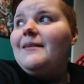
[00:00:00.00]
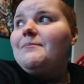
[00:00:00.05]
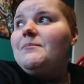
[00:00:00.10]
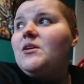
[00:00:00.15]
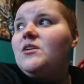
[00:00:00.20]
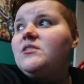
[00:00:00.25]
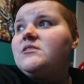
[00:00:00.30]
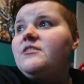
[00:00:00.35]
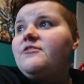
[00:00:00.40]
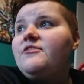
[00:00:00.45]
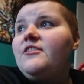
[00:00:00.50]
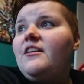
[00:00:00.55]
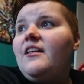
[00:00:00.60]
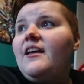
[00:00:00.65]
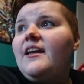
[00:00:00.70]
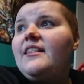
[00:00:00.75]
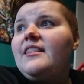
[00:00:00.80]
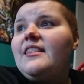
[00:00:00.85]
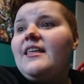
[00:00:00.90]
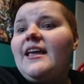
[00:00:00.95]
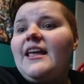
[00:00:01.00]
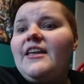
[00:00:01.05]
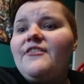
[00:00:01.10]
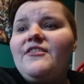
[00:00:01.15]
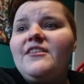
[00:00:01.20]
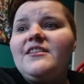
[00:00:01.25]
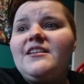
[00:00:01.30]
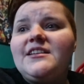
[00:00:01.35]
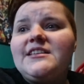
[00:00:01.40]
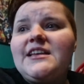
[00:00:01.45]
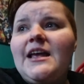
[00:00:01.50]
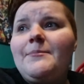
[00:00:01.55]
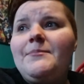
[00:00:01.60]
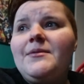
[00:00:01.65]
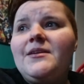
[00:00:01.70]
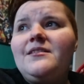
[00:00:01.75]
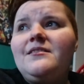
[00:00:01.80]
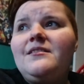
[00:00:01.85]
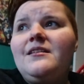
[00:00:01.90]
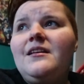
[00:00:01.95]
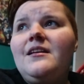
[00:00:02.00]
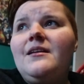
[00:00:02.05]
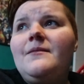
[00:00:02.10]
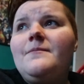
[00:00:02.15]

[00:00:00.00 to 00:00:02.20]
Because I feel like that if it does happen,